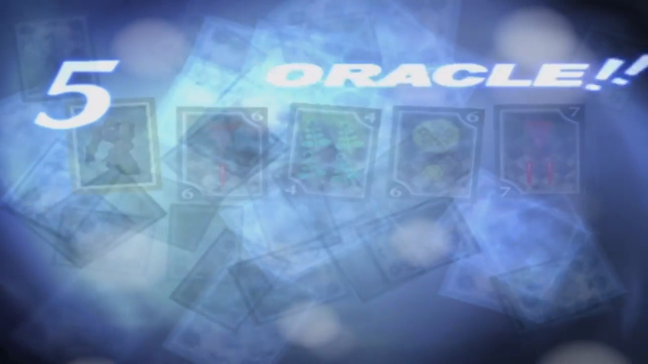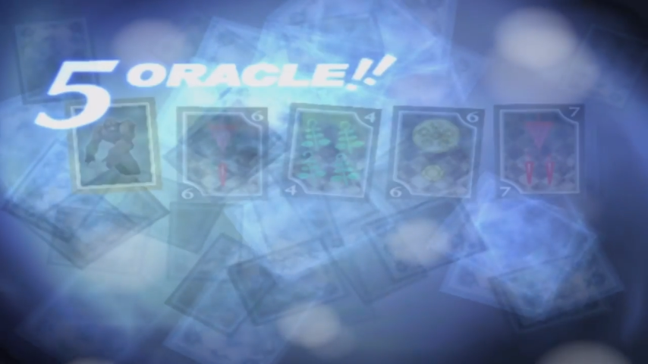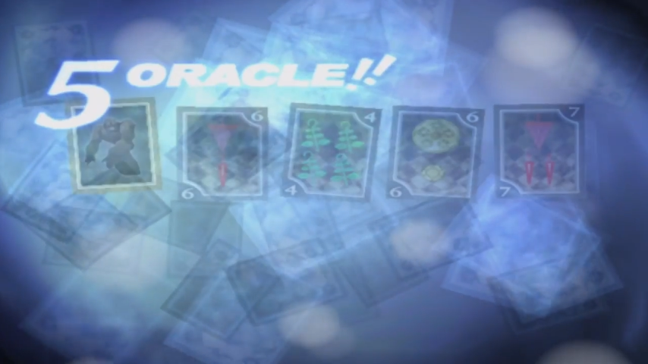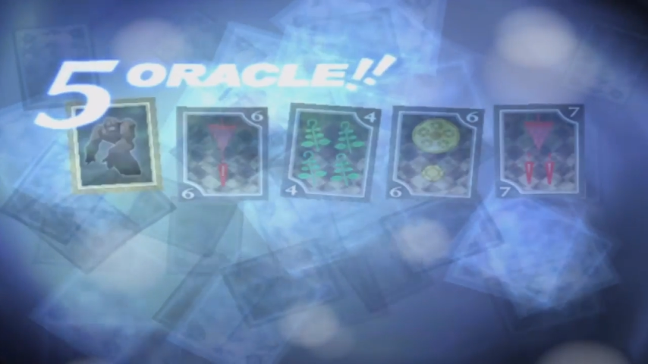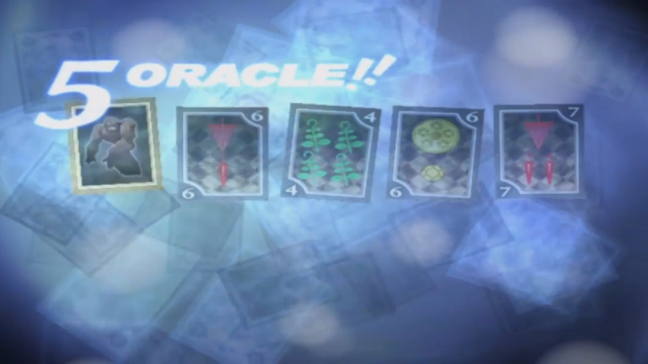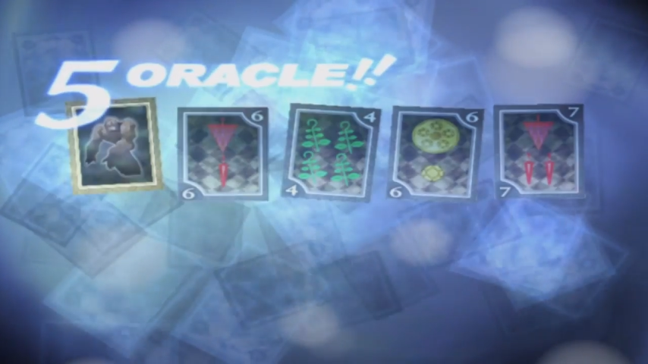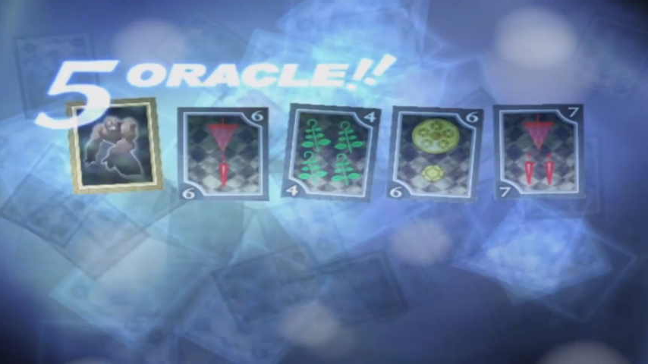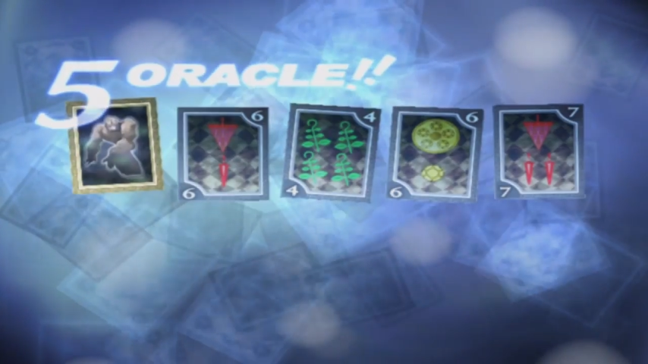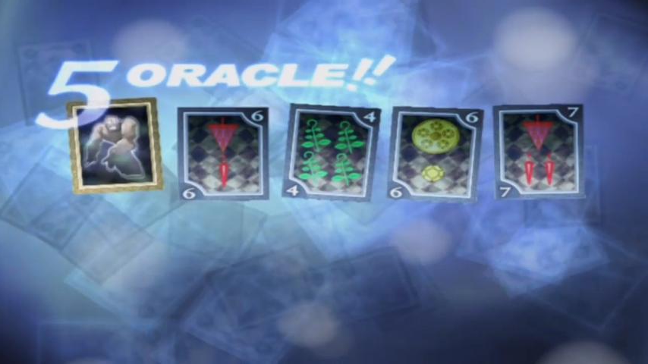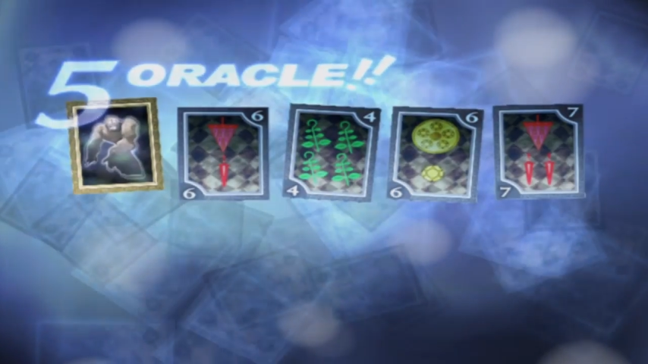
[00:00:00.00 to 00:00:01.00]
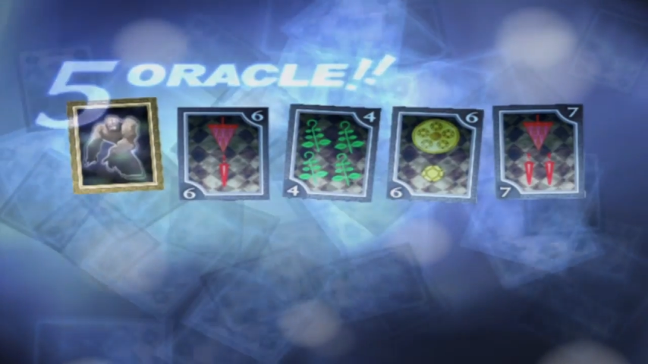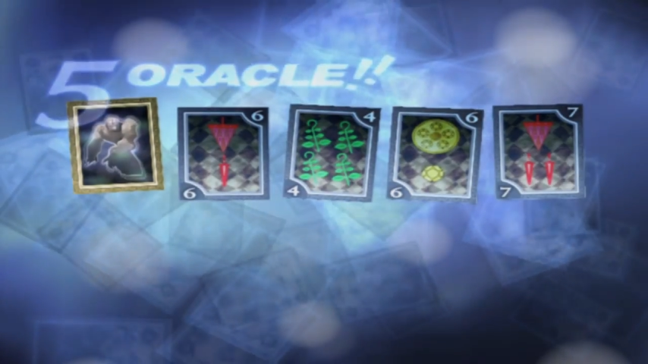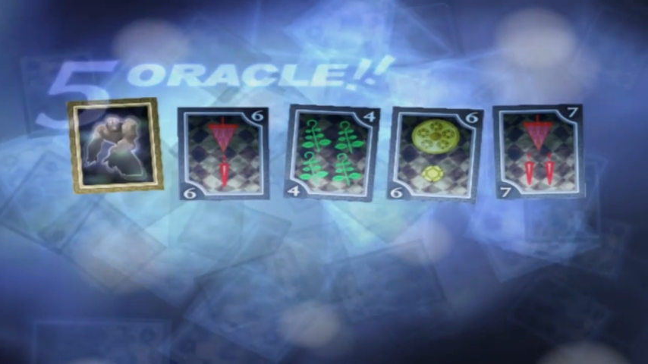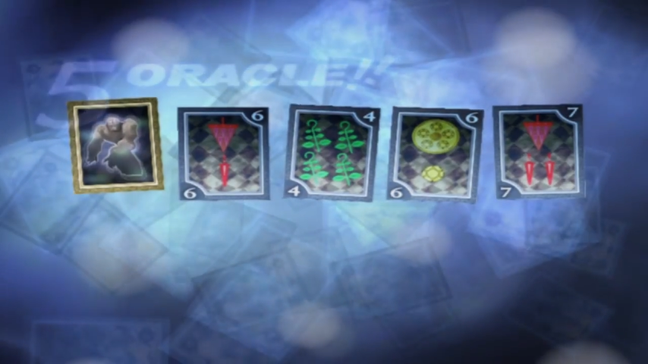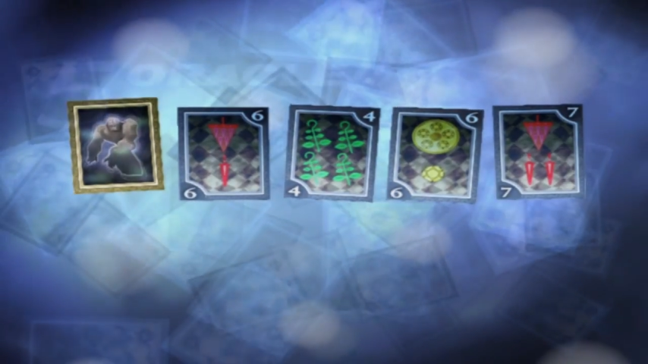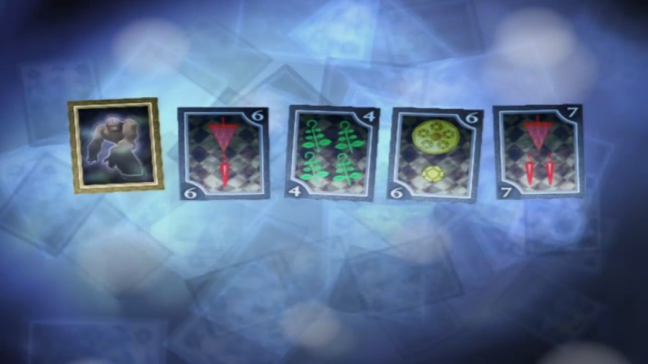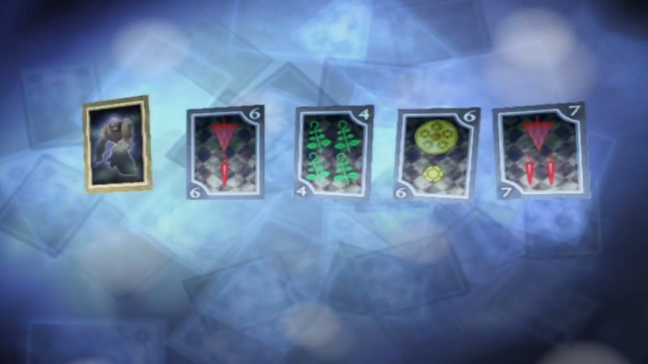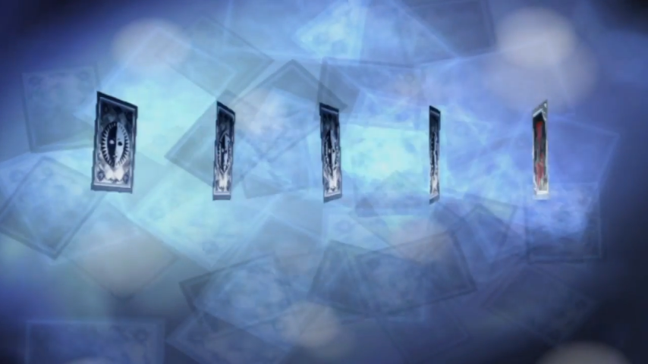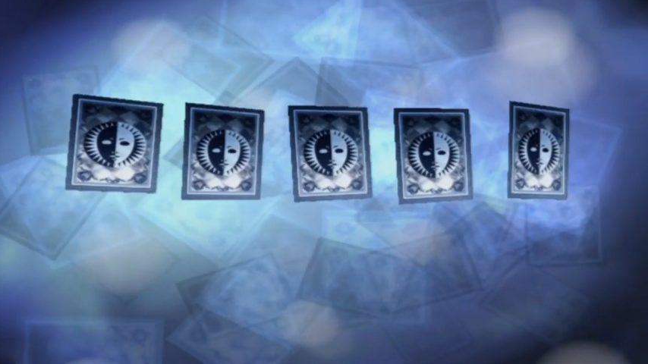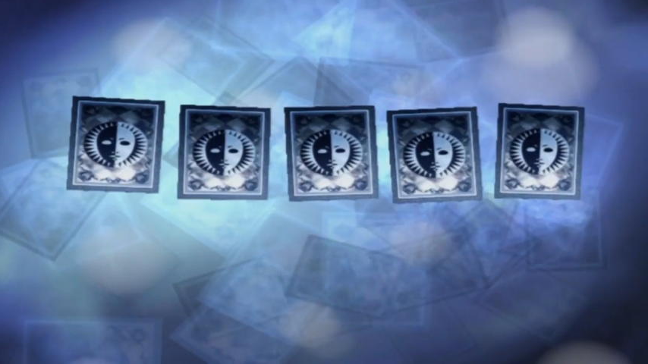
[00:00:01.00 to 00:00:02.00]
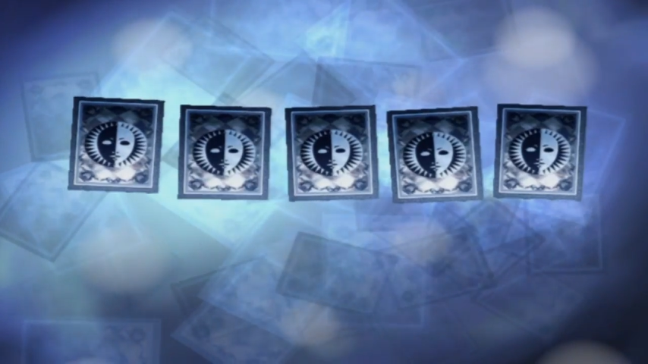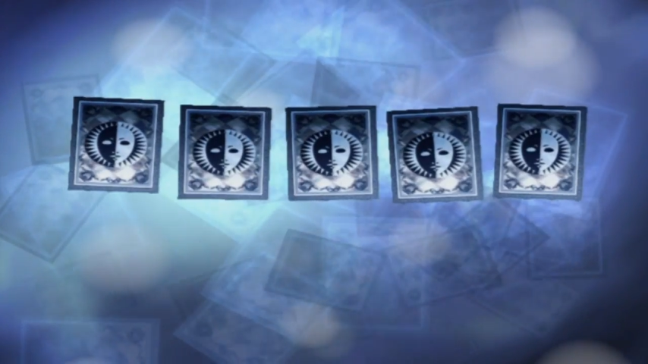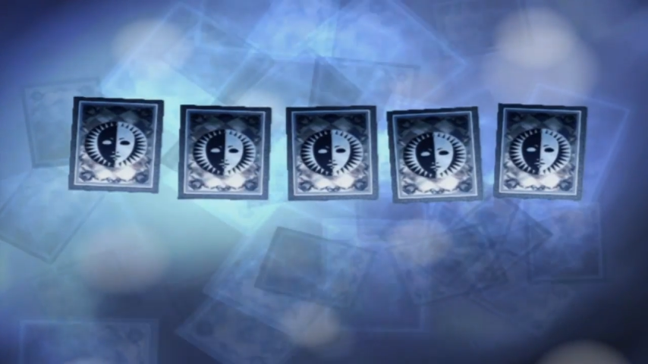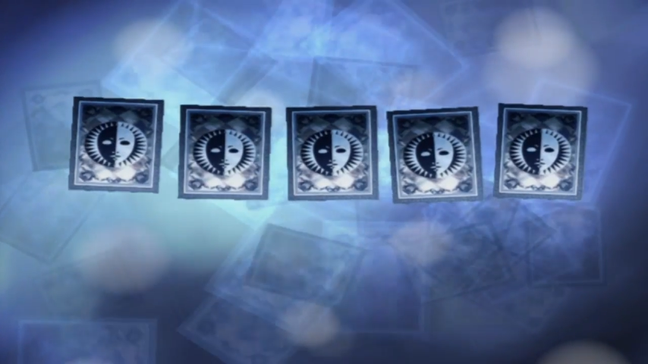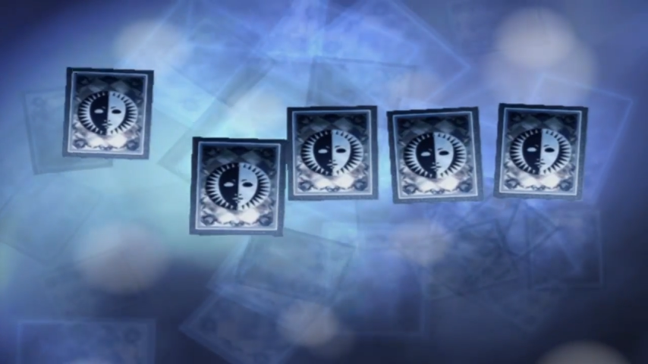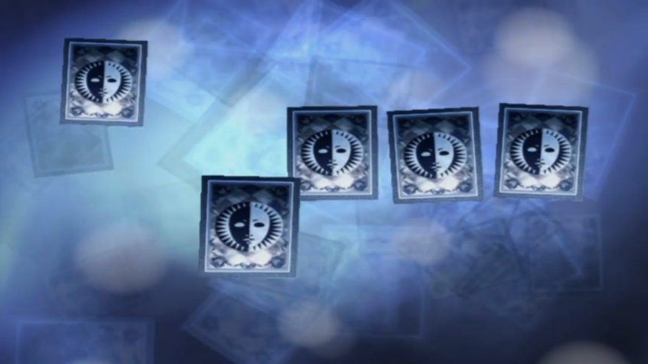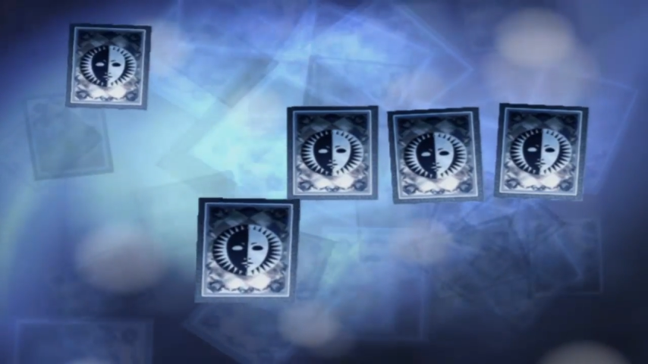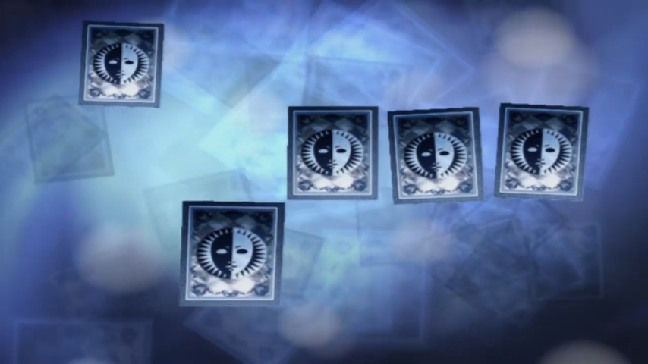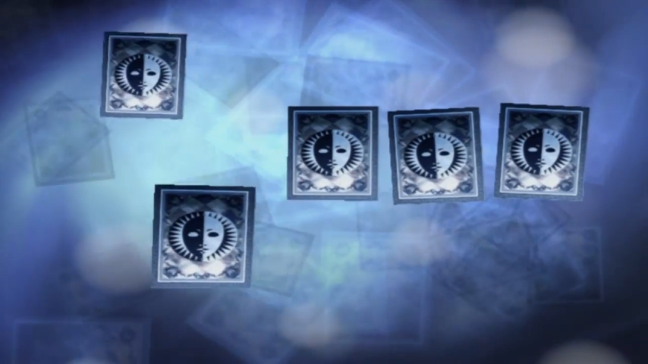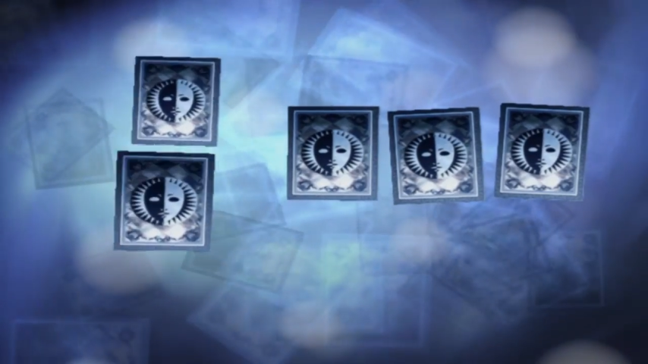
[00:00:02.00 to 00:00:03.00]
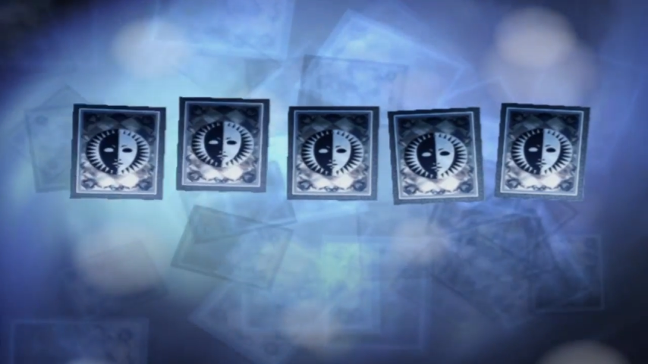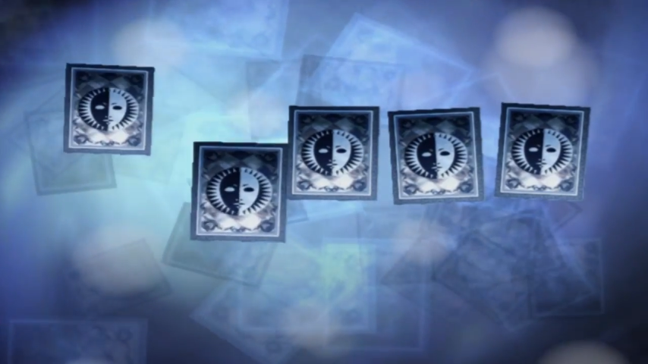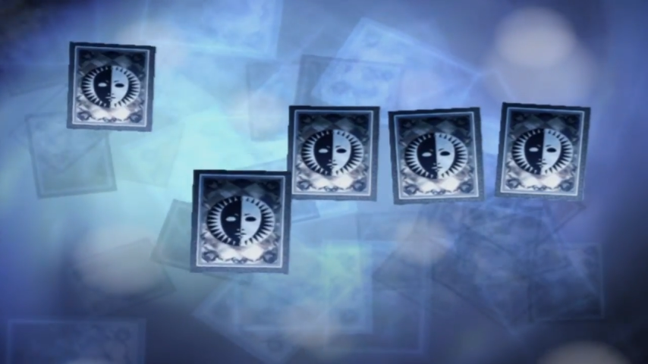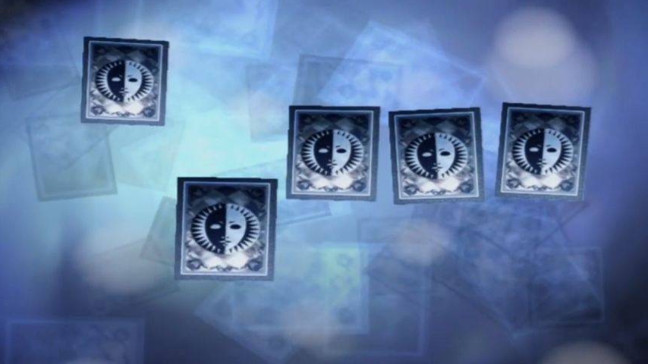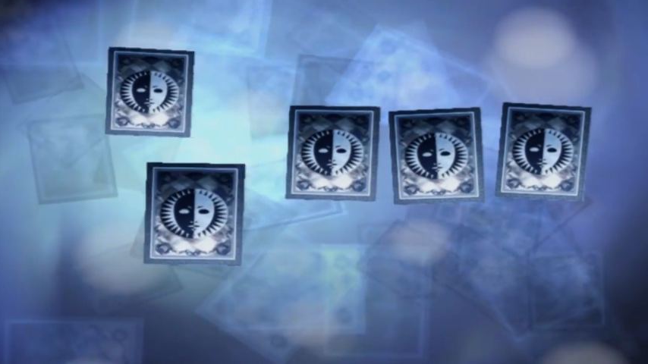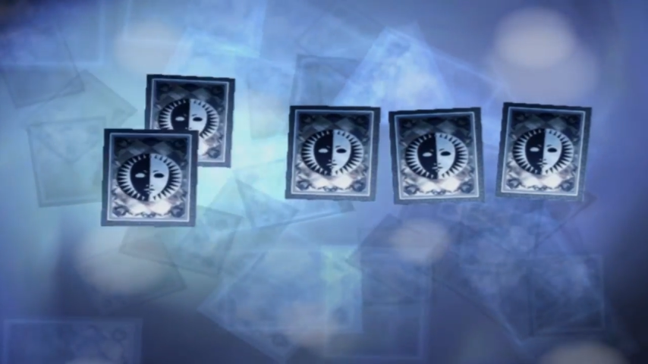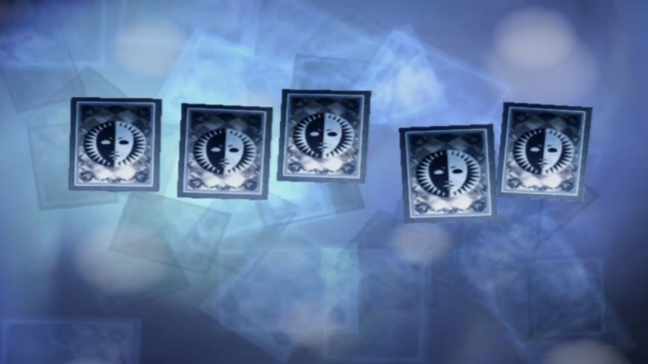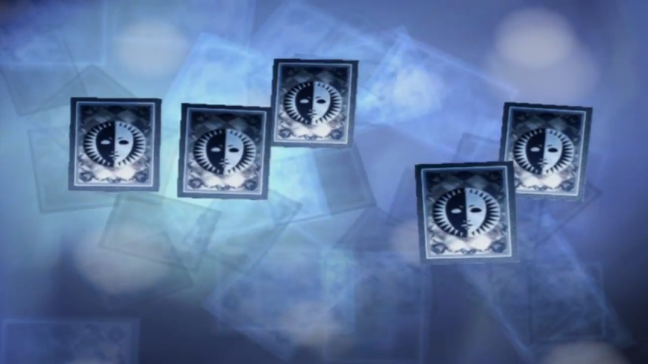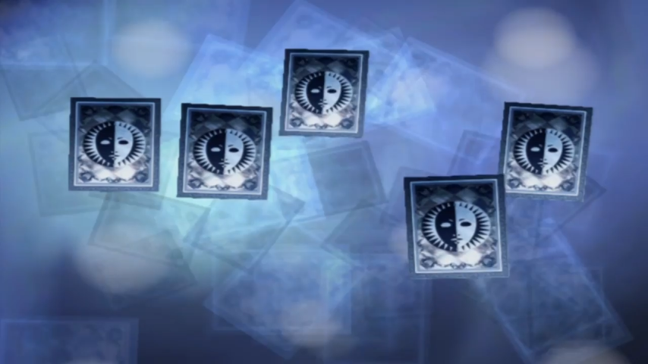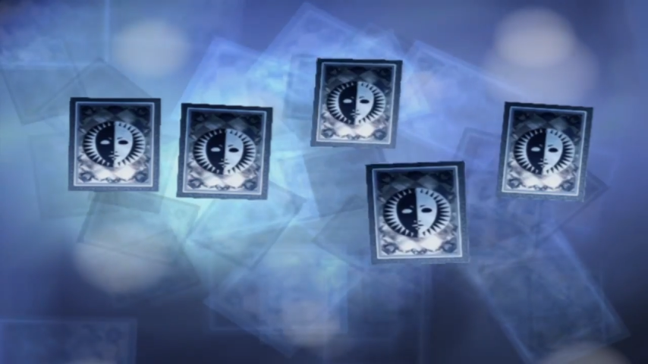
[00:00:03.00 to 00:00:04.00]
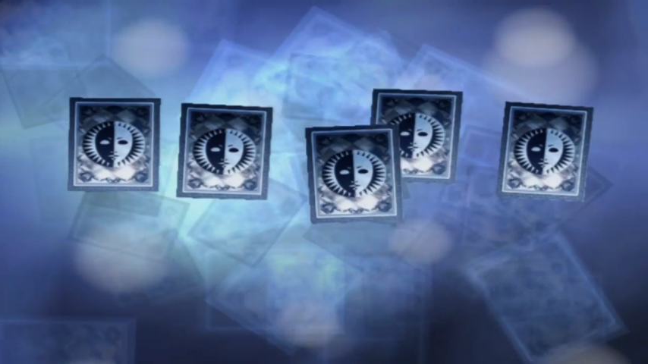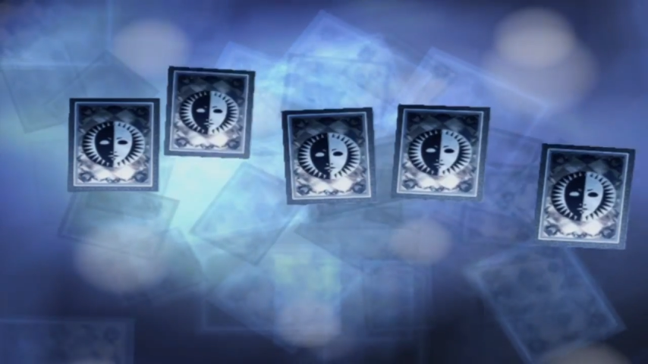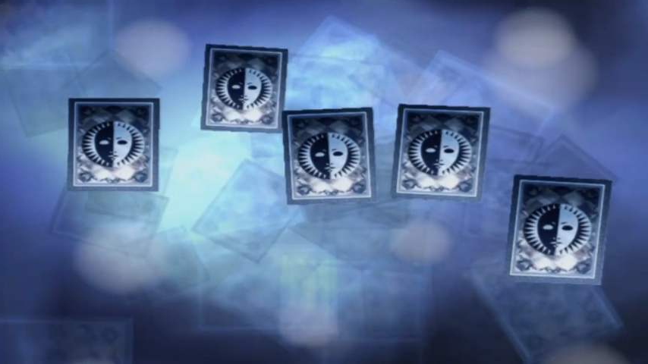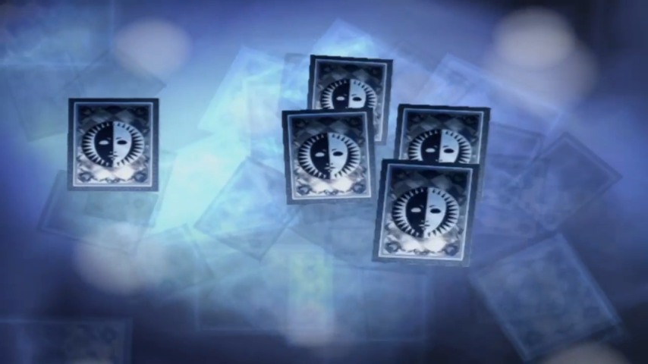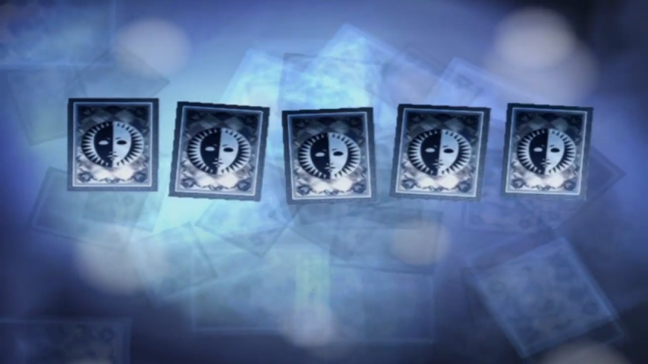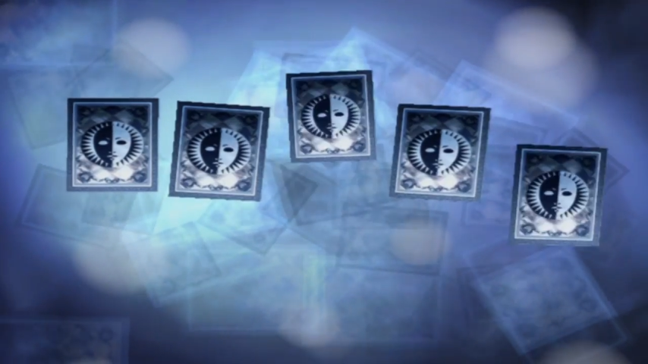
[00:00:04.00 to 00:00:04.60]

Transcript: No face is visible, so there are no lips to read.